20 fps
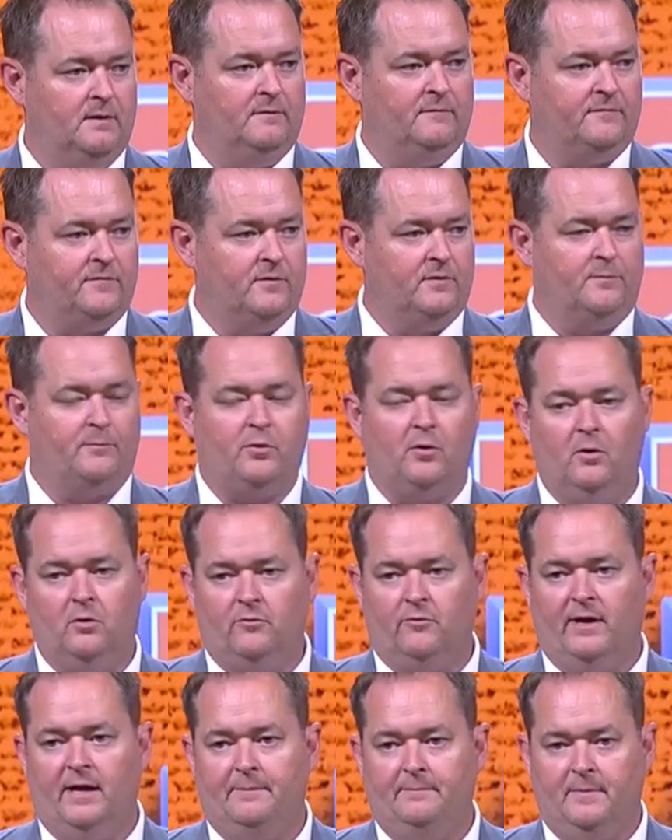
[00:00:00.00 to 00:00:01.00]
for the
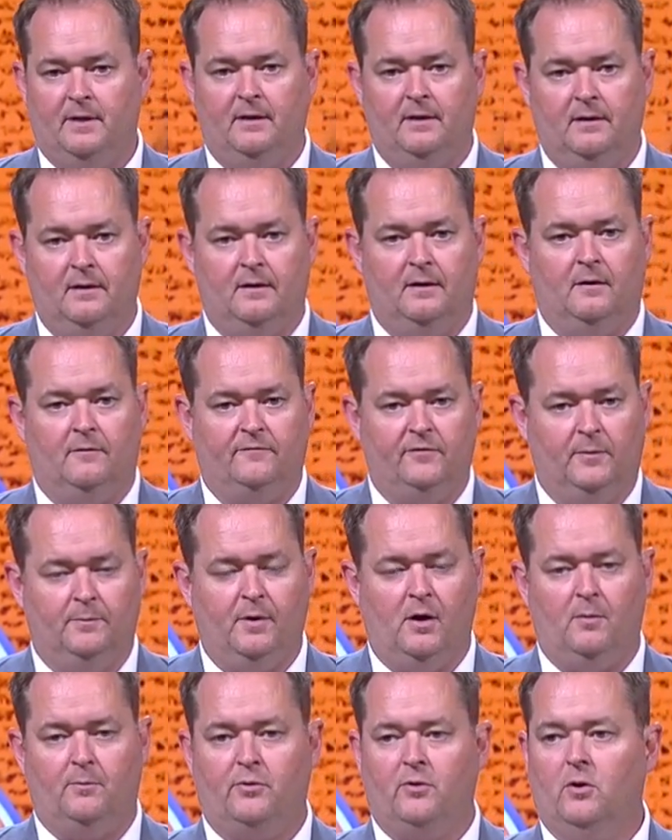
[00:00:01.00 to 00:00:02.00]
program, our
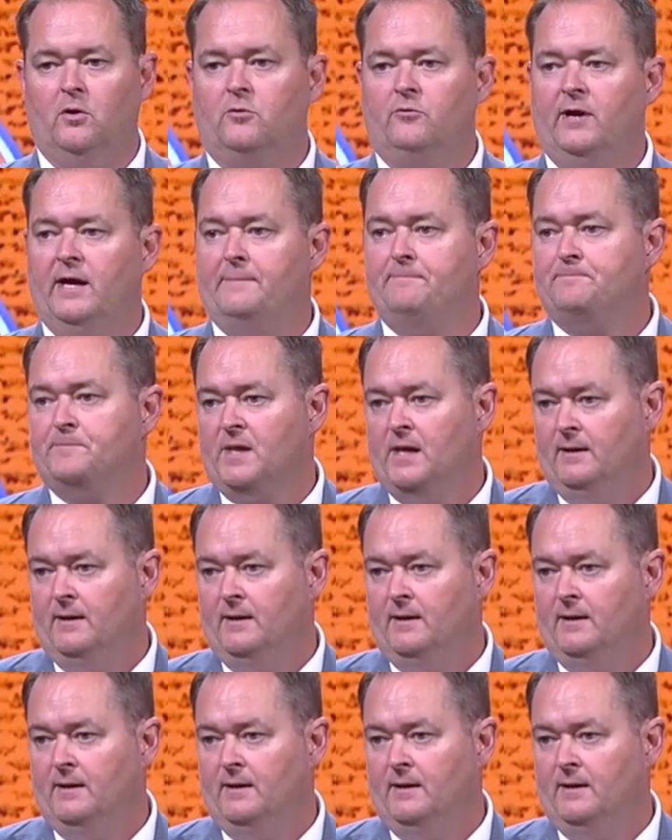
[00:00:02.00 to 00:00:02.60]
football program.